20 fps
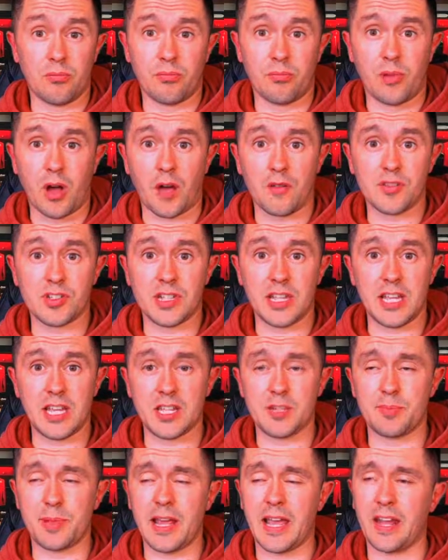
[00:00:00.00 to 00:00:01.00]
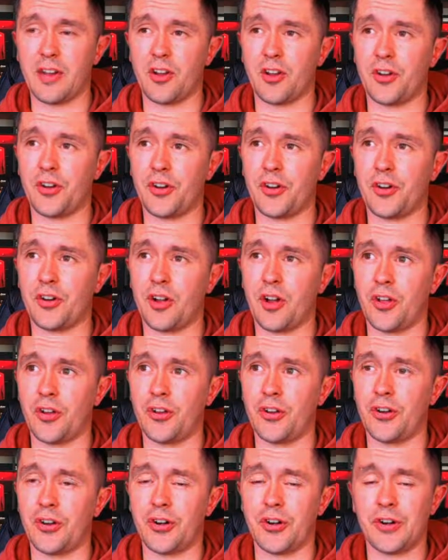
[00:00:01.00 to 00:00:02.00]
obviously he's played
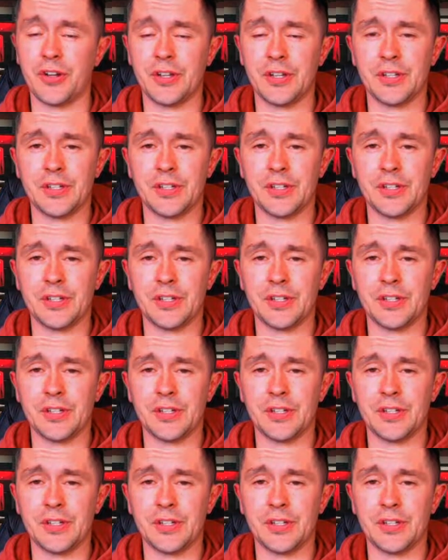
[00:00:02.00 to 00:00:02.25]
under